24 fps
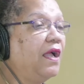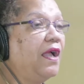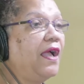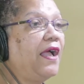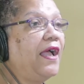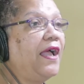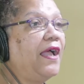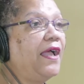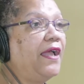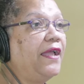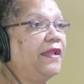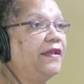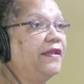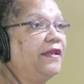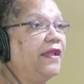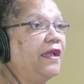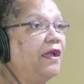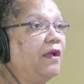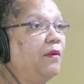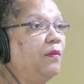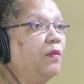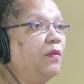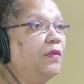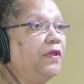
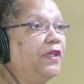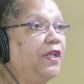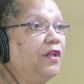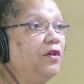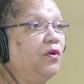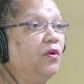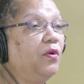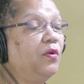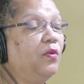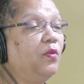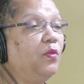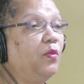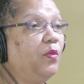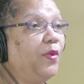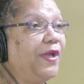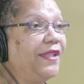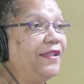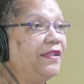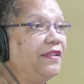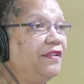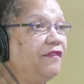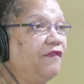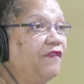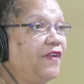and you know,
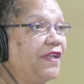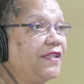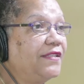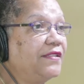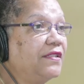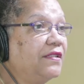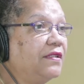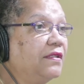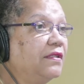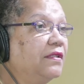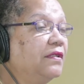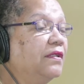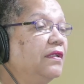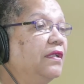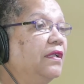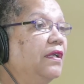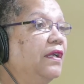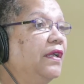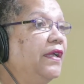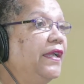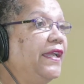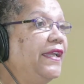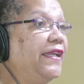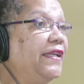whether the vessel
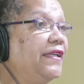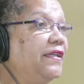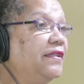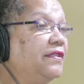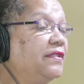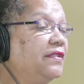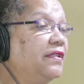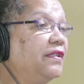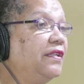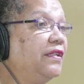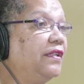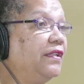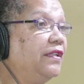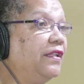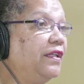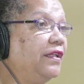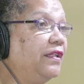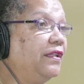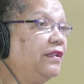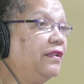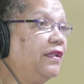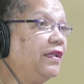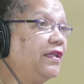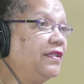is
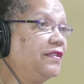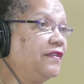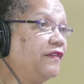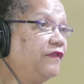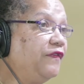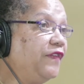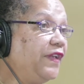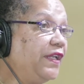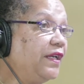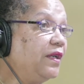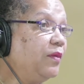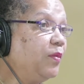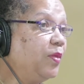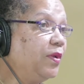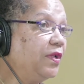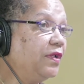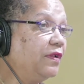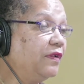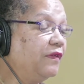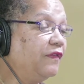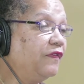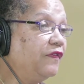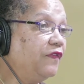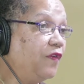is
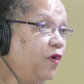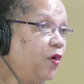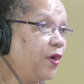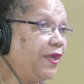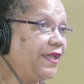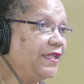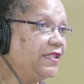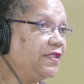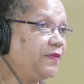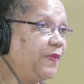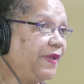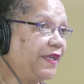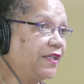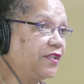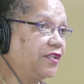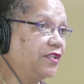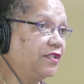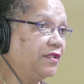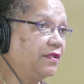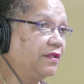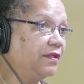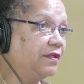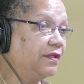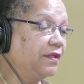available for
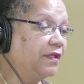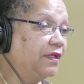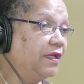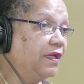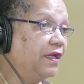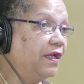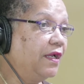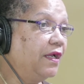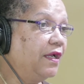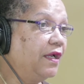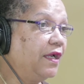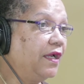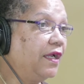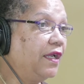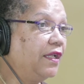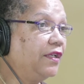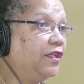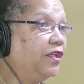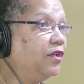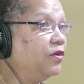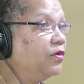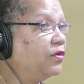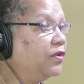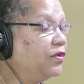inspection, and
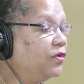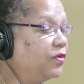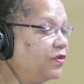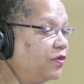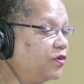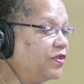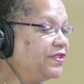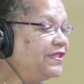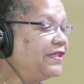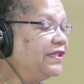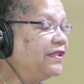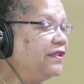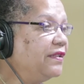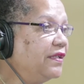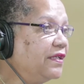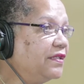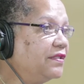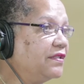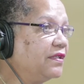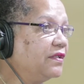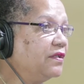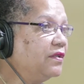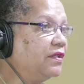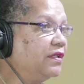you know, those are the
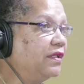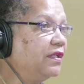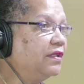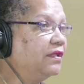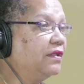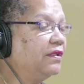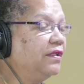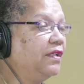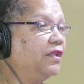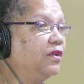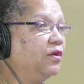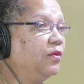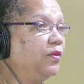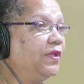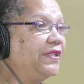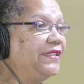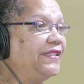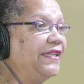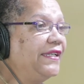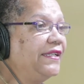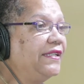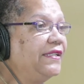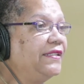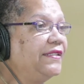things that you know will
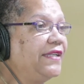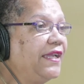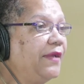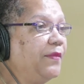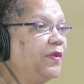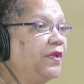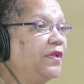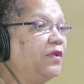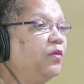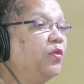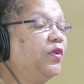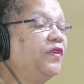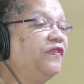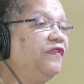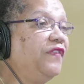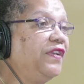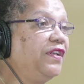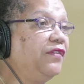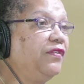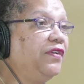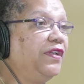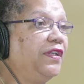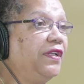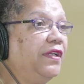take the time, and it would
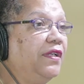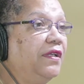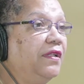vary